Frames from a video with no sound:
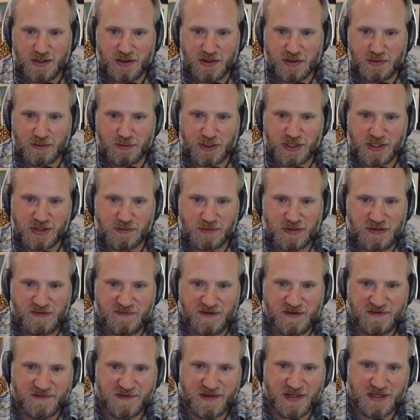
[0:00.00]

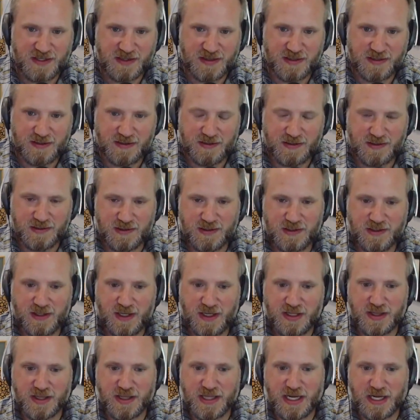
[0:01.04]
350 in the
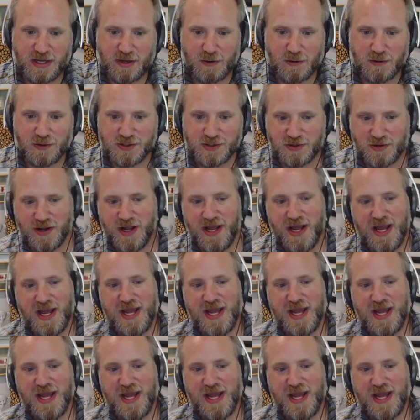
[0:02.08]
Land Cruiser.